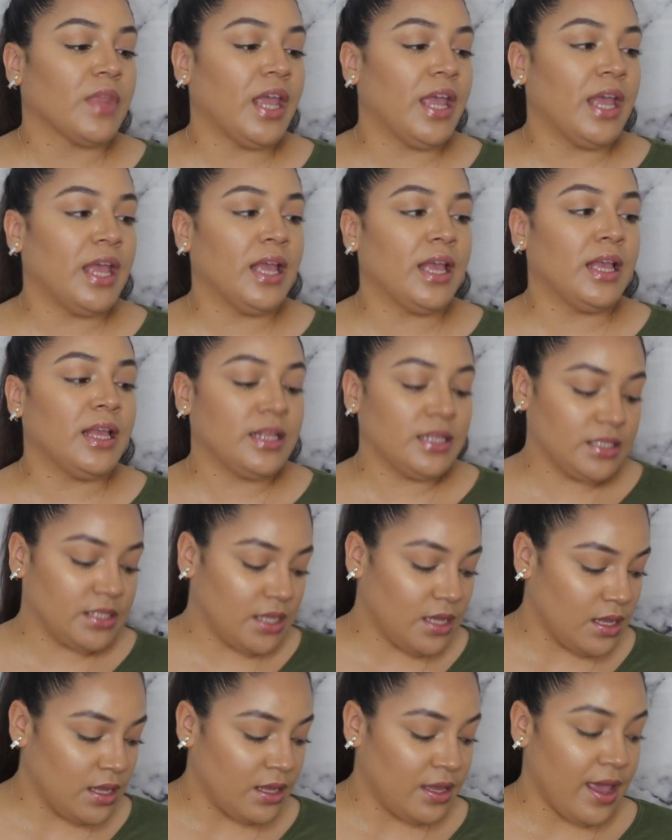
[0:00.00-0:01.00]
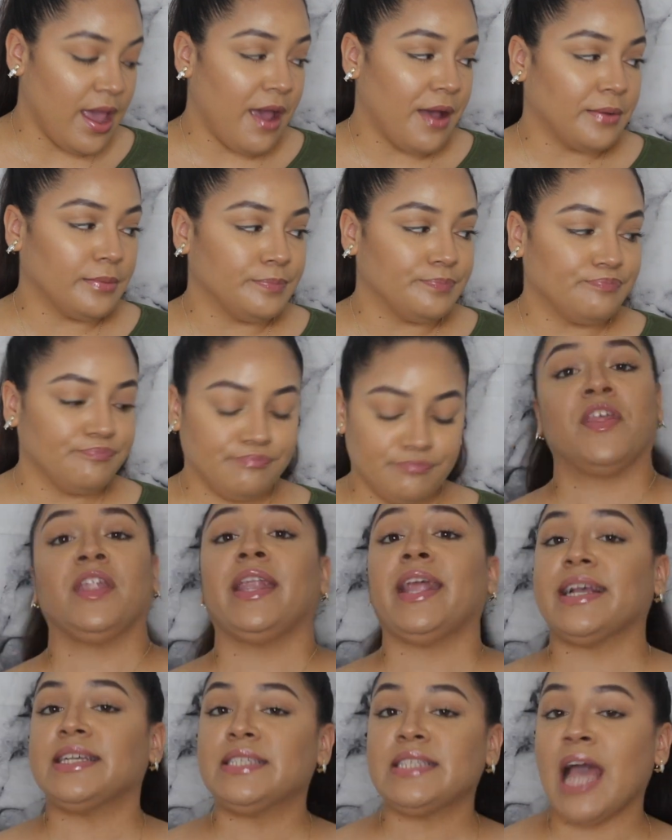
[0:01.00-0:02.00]
And yeah, the
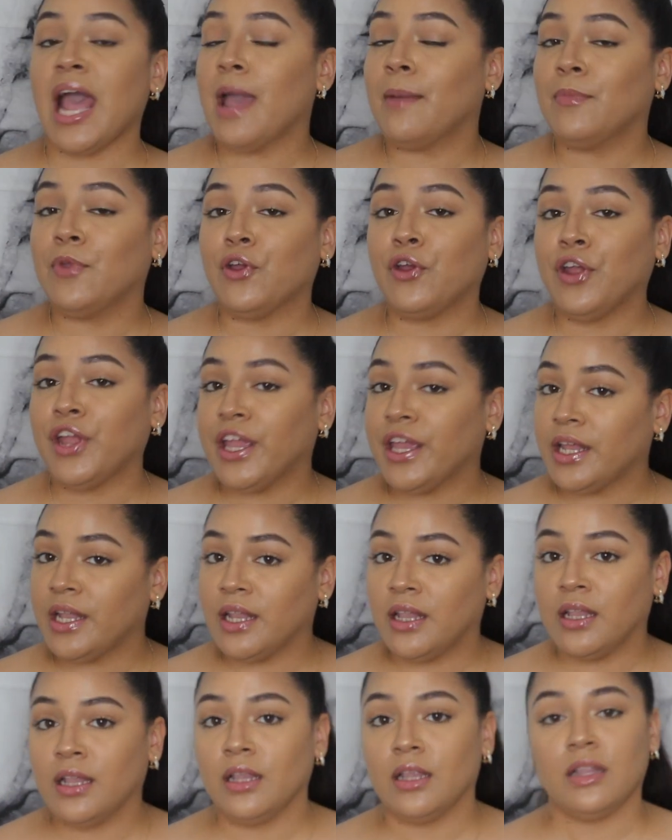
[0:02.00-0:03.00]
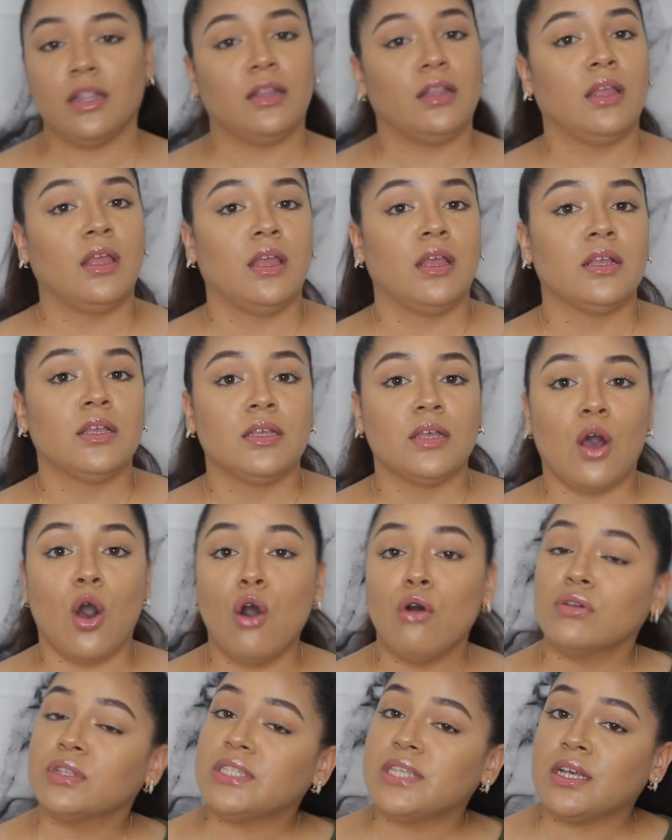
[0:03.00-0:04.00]
next time you're in
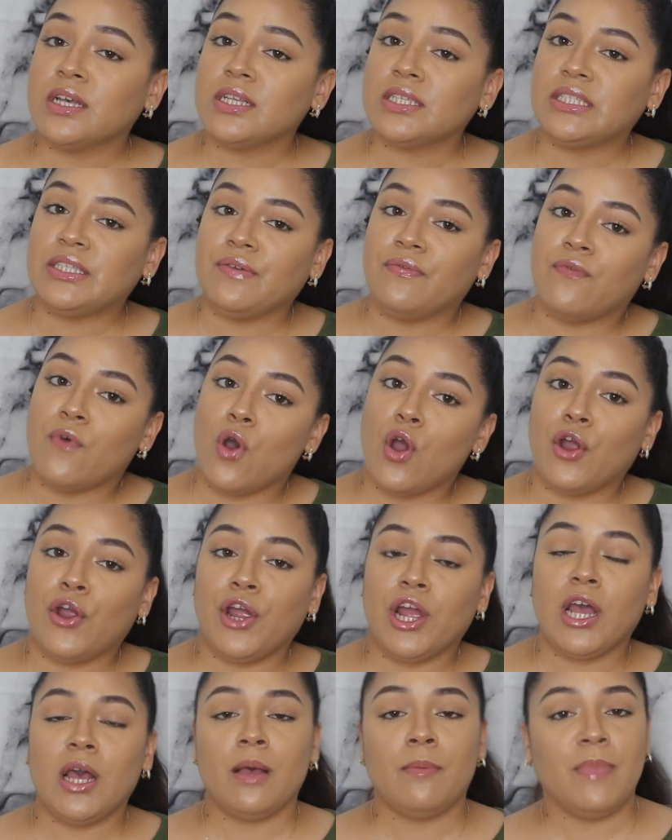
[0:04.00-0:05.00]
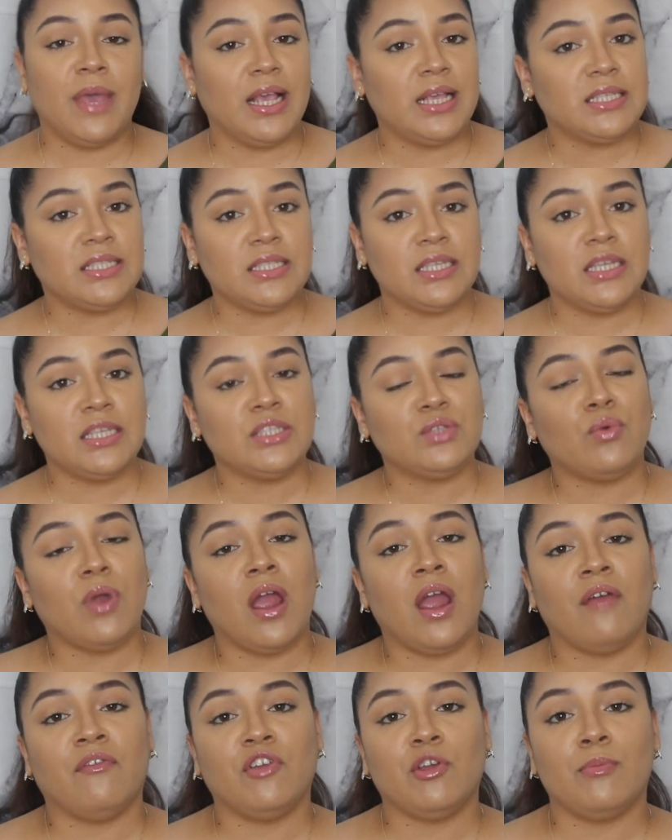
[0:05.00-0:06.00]
Ulta, Sephora, Macy's,
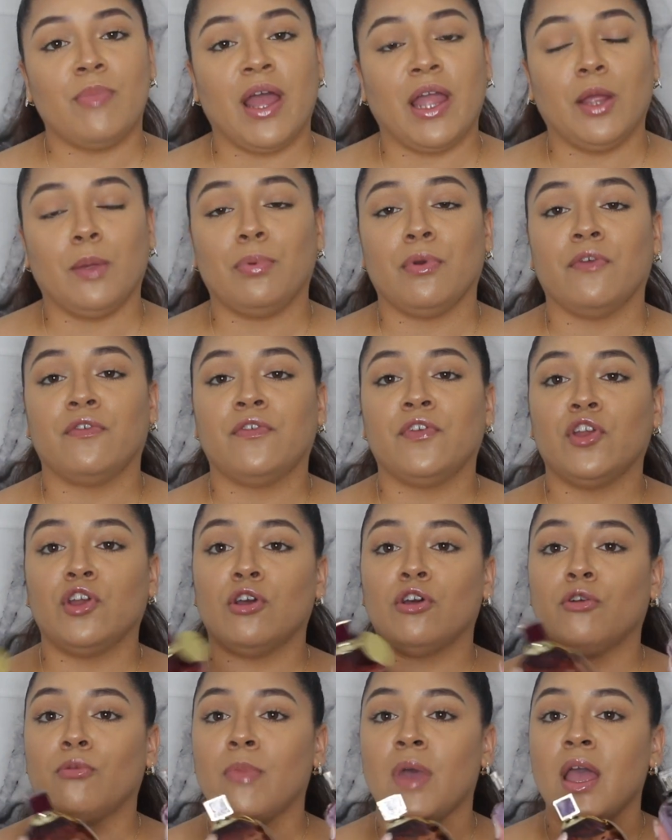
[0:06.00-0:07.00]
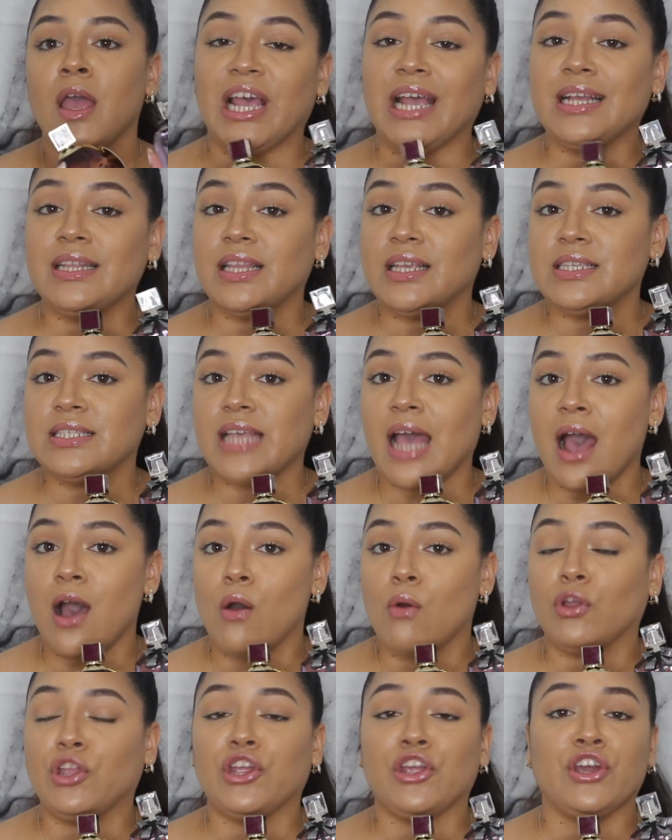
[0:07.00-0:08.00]
wherever you buy your perfume, check these
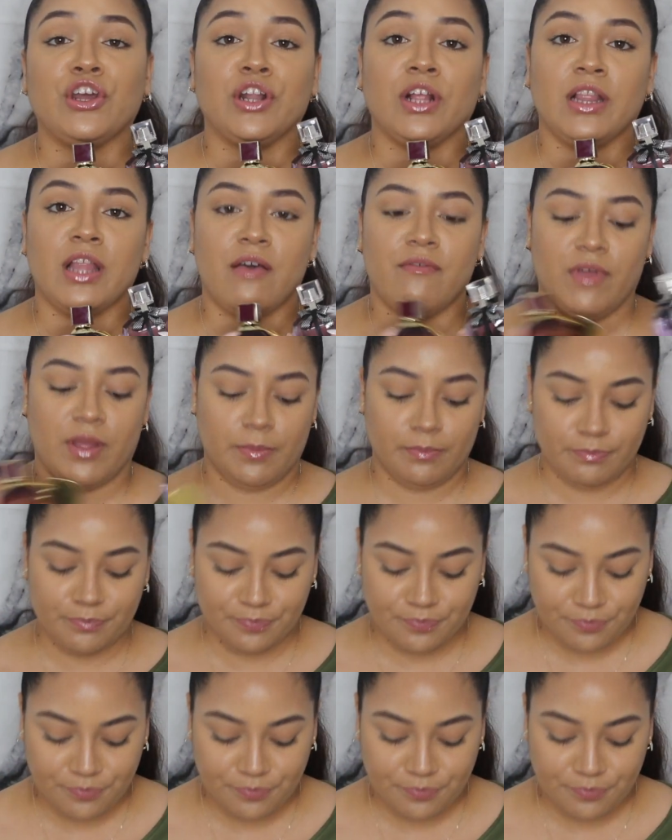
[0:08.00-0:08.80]
out. You're gonna love it.